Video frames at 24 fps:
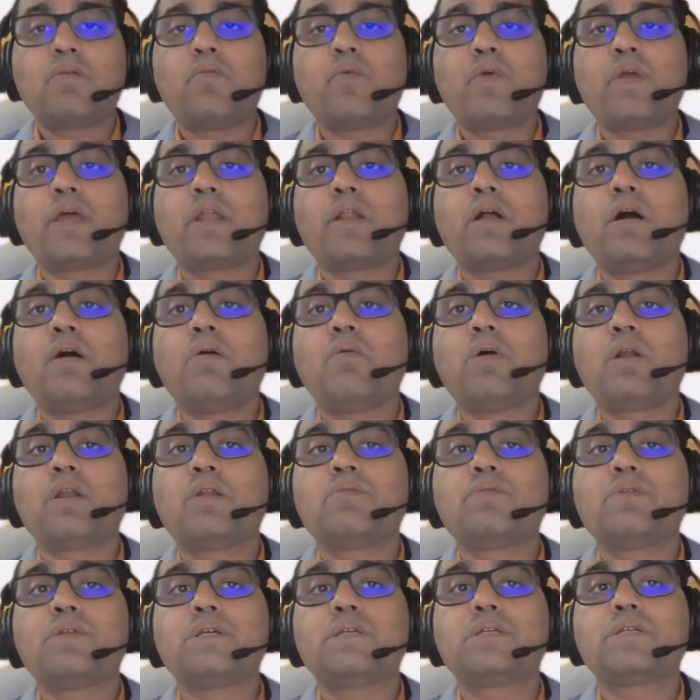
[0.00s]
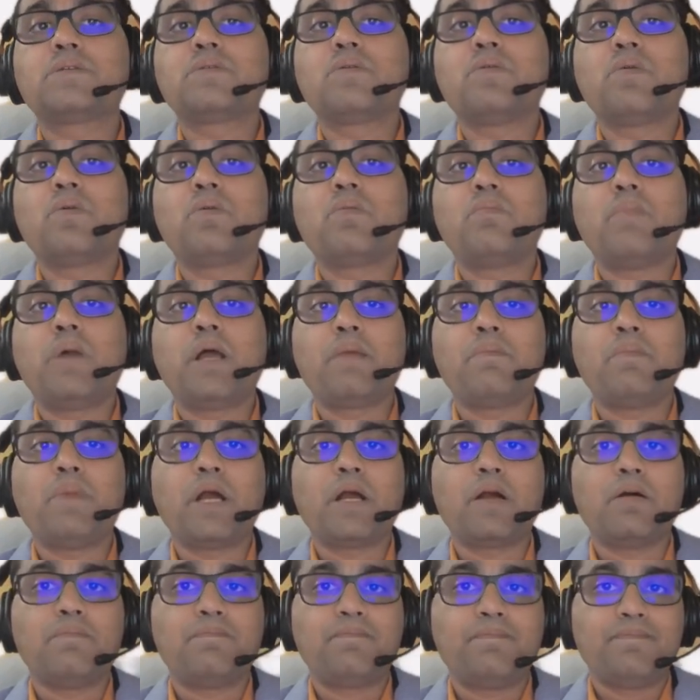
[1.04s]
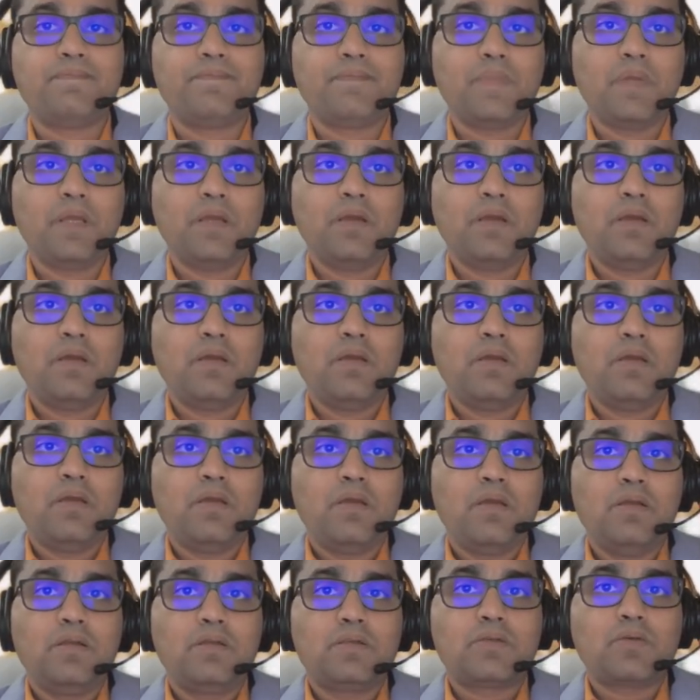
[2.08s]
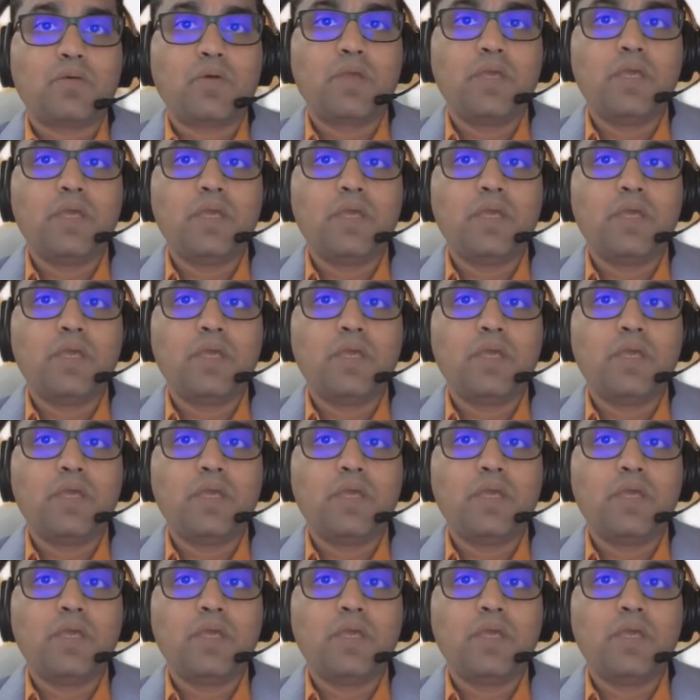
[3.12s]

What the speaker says: where I want to restore my backup. So